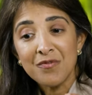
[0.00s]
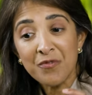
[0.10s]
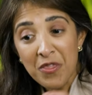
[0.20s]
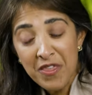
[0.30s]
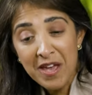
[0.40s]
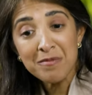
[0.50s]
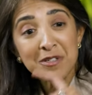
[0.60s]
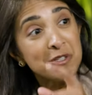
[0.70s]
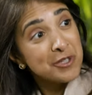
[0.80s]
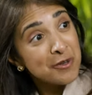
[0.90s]
for them
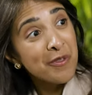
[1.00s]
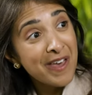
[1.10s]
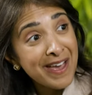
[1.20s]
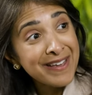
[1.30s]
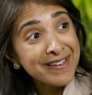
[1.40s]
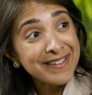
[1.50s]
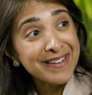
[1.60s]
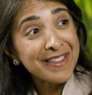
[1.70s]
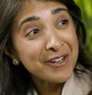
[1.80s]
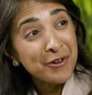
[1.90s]
to do that,
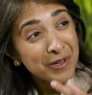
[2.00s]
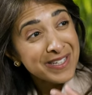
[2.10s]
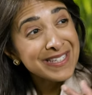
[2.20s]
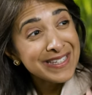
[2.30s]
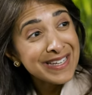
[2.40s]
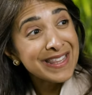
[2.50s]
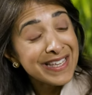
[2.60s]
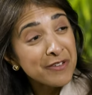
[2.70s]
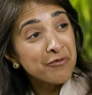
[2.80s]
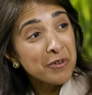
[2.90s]
they're going to need the
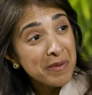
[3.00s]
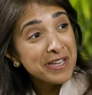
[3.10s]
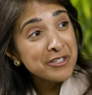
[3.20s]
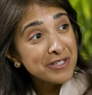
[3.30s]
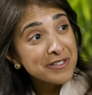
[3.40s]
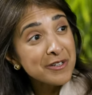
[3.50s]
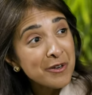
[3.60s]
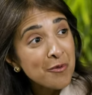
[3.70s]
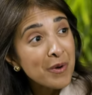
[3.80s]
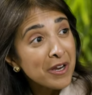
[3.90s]
information to
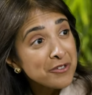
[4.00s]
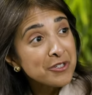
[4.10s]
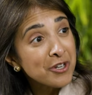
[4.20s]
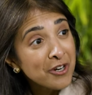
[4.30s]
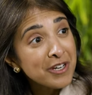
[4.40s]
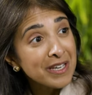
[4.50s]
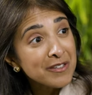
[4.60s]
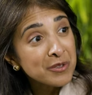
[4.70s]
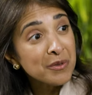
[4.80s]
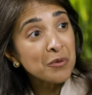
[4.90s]
know where to target.
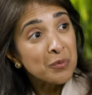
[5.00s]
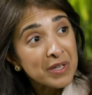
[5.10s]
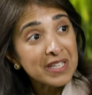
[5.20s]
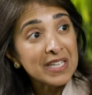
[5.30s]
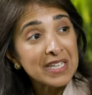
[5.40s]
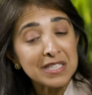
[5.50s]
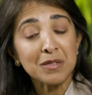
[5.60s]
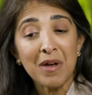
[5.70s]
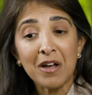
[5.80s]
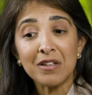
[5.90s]
So it really is
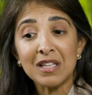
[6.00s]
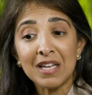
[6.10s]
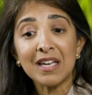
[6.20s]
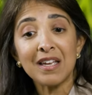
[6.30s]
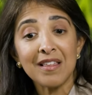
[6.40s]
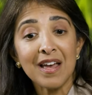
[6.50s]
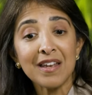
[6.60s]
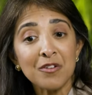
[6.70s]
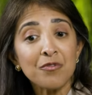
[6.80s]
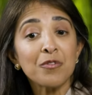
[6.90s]
about laying
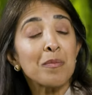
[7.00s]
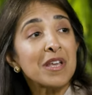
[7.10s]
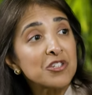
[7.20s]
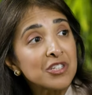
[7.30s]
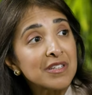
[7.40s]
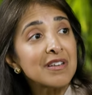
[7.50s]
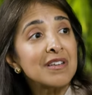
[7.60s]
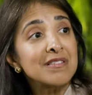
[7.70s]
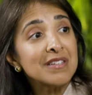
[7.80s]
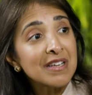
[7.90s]
that information
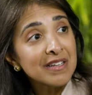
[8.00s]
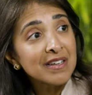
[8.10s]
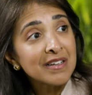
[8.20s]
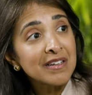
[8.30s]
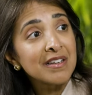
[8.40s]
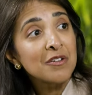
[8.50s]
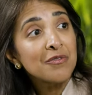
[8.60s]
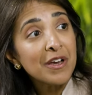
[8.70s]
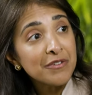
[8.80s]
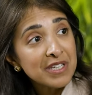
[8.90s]
and data
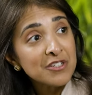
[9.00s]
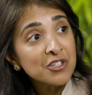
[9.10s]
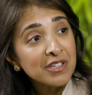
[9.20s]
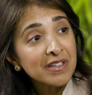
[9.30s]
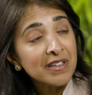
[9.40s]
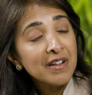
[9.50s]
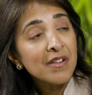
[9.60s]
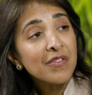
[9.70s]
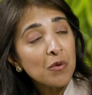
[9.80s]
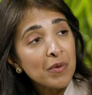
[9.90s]
foundation
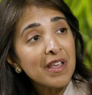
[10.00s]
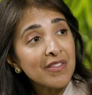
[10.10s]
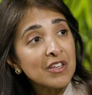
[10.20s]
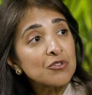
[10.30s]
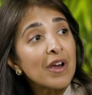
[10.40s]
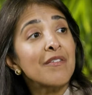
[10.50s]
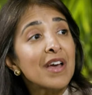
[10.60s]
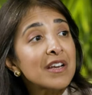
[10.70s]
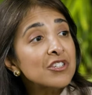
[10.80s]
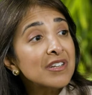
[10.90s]
that we can then drive
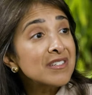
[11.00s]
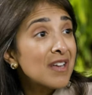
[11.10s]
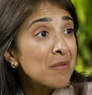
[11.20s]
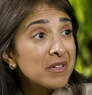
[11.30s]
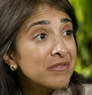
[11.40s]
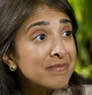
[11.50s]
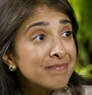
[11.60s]
action on top of.